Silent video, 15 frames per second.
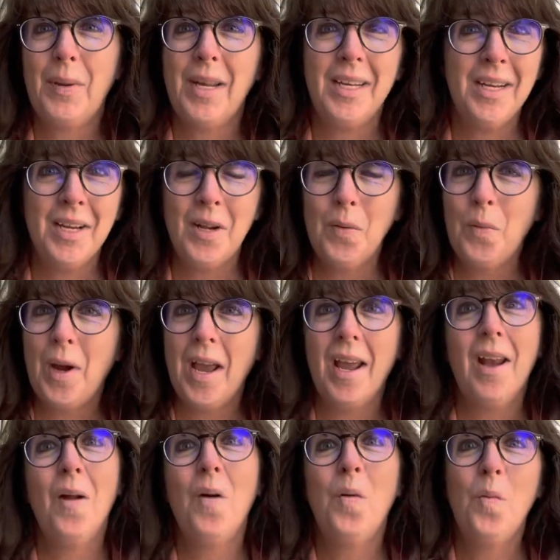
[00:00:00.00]
but you know
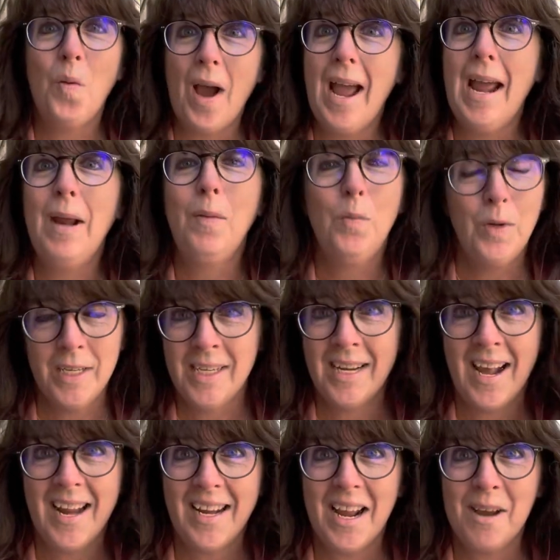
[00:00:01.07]
what? Why wouldn't
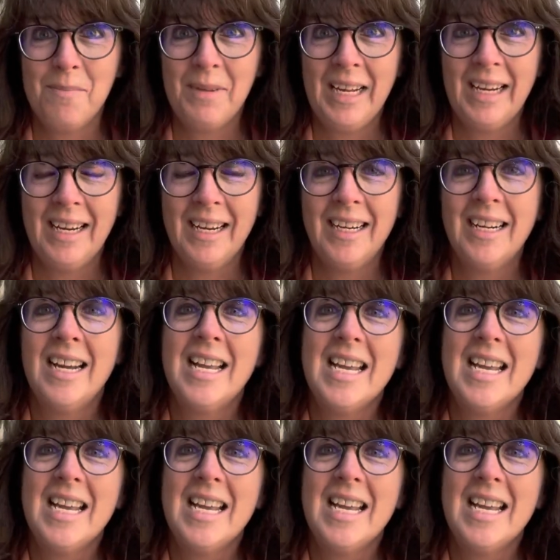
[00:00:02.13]
I come here?